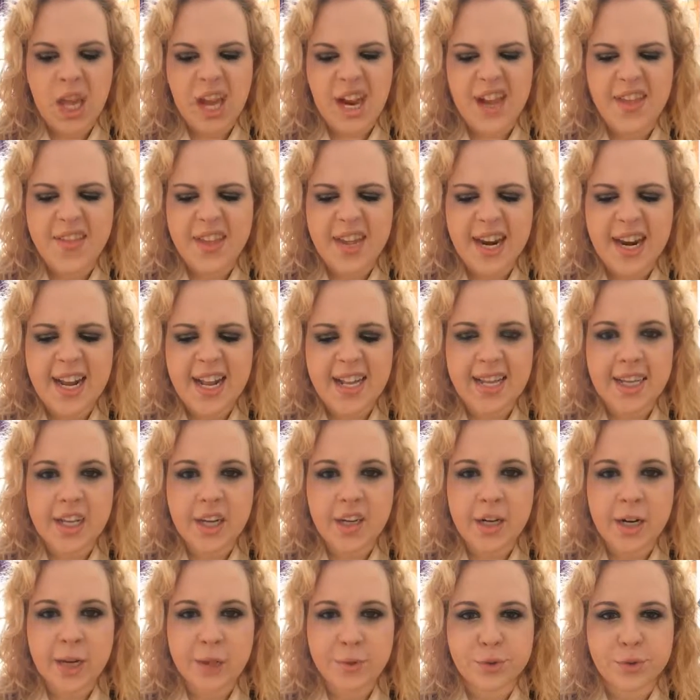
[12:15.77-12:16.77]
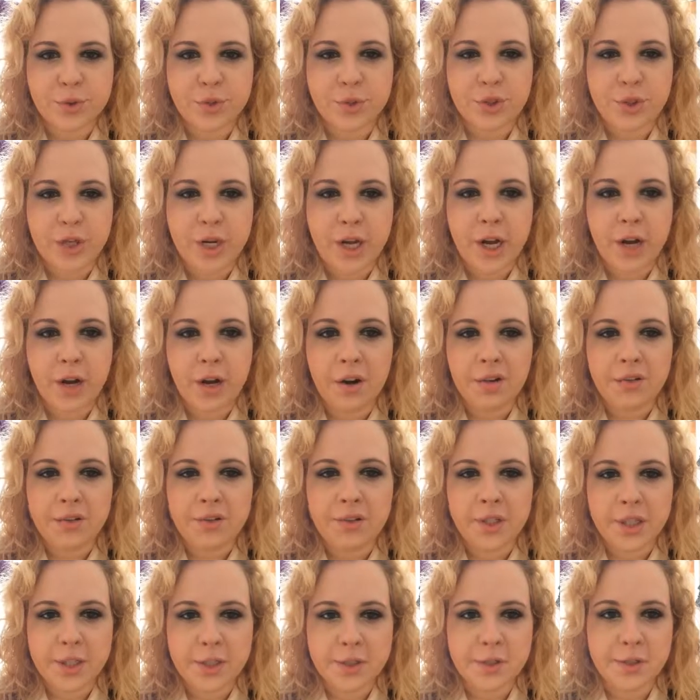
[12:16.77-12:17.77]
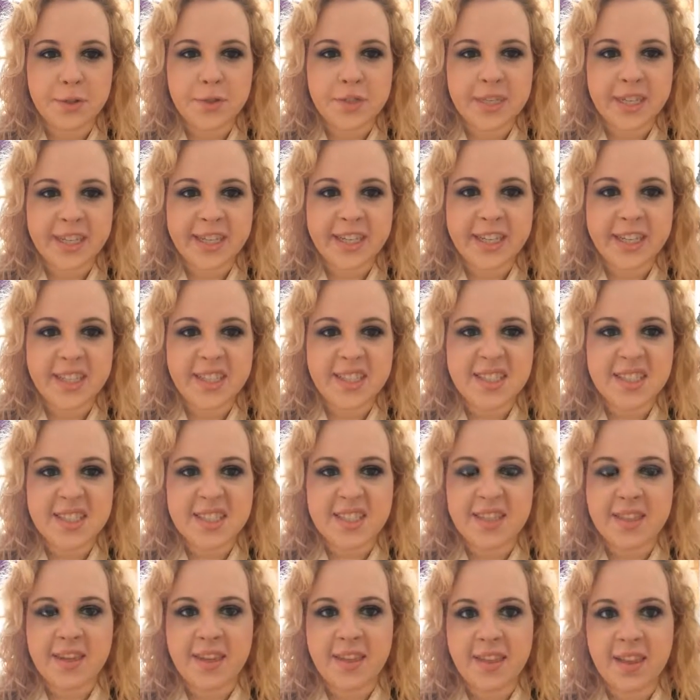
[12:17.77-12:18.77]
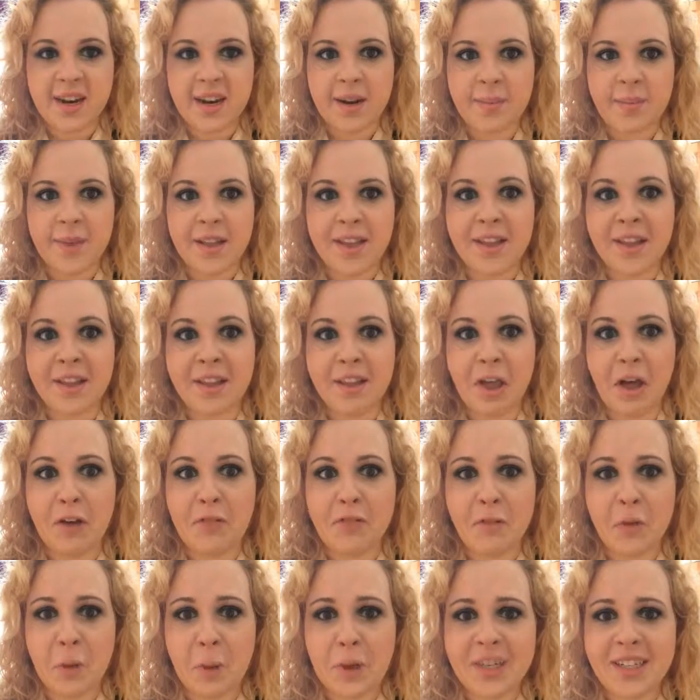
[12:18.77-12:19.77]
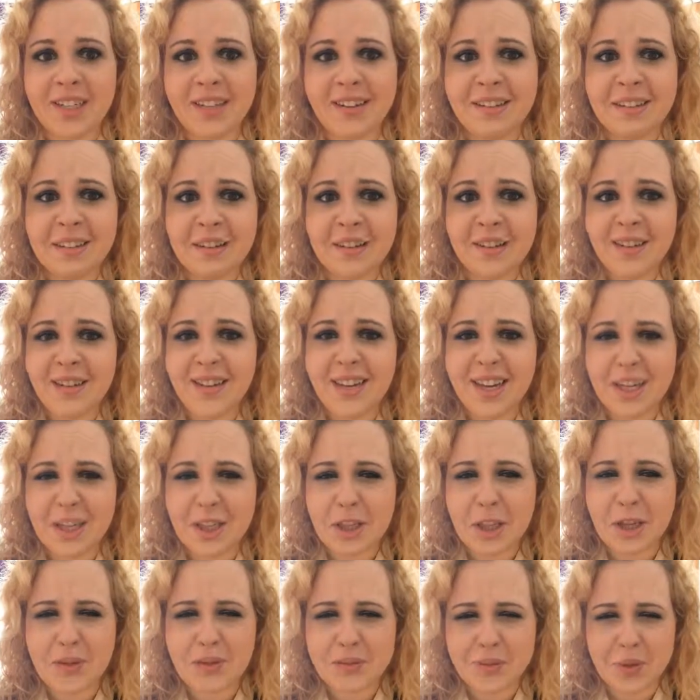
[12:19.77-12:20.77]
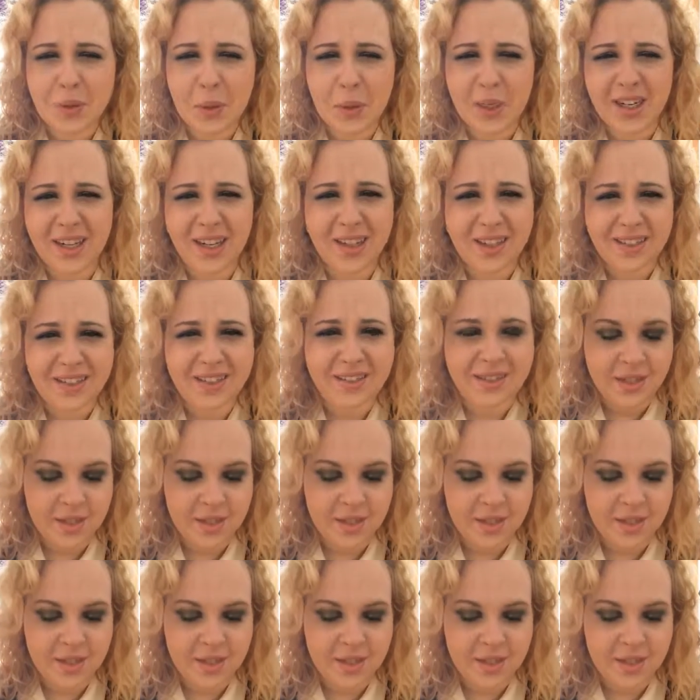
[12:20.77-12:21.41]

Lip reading: And then I get around snow for like 2 seconds, and then I'm like, I love Florida. I love Florida.